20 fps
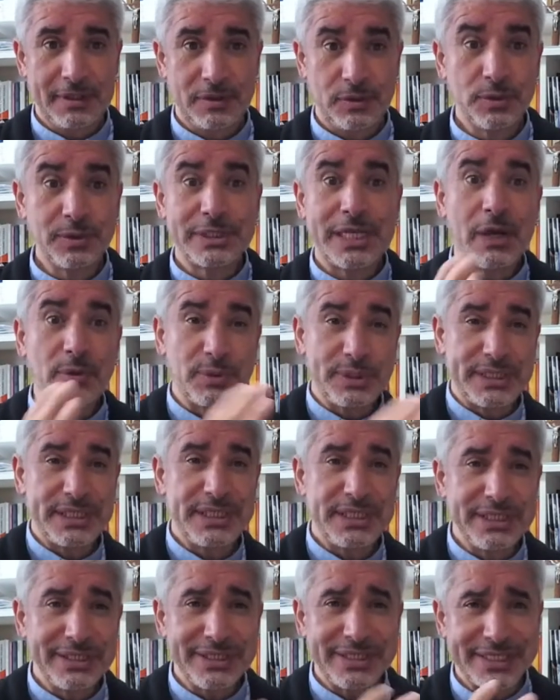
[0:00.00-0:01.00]

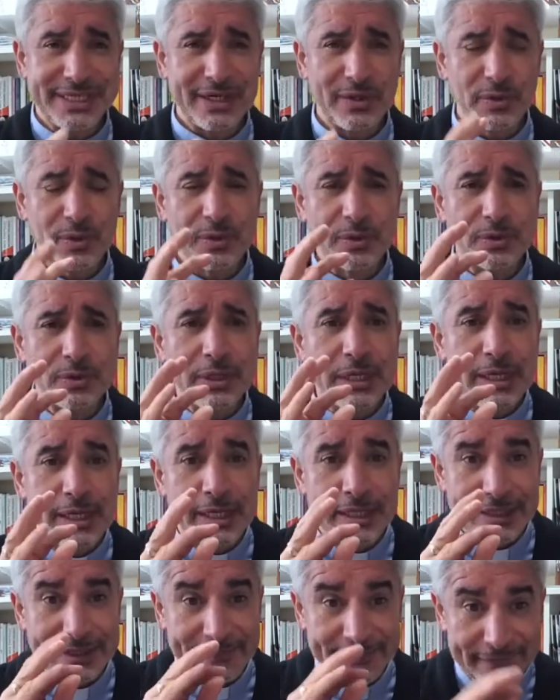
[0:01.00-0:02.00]
2,000 years ago,
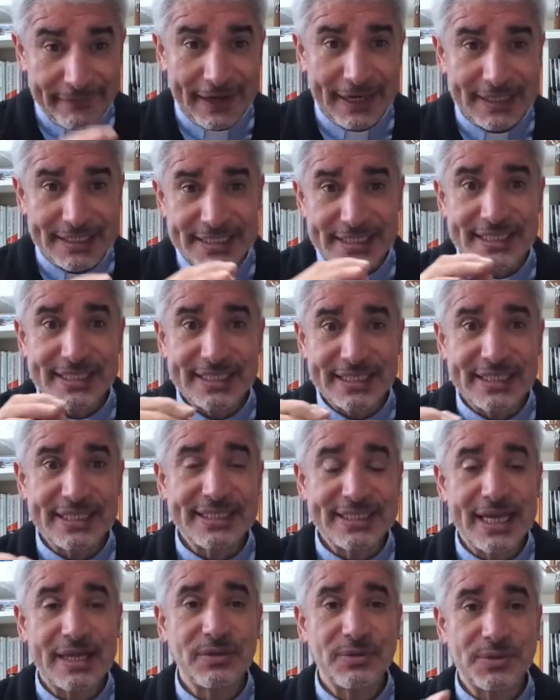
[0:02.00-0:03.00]
the Pharisees and the
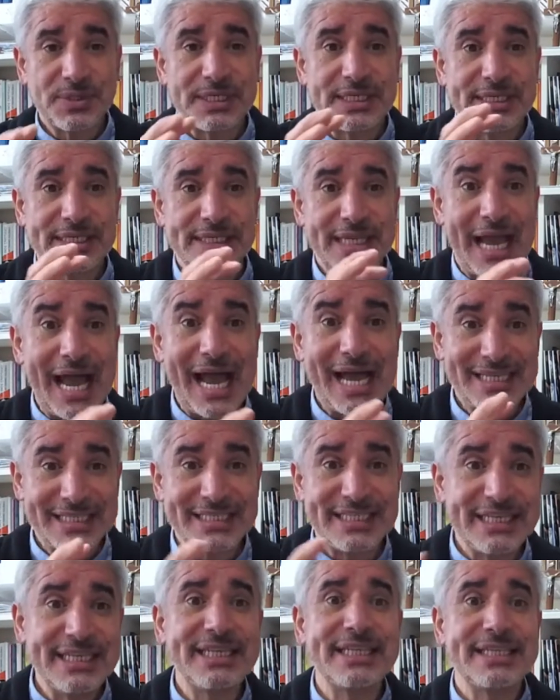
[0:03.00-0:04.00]
Sadducees
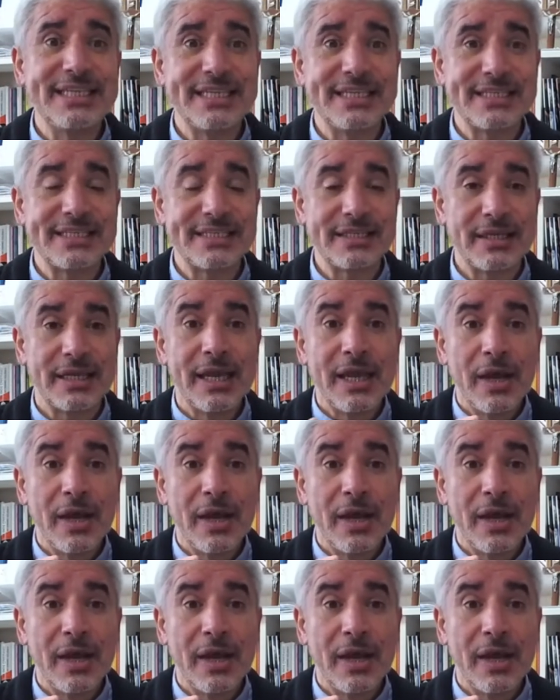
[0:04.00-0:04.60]
asked Jesus,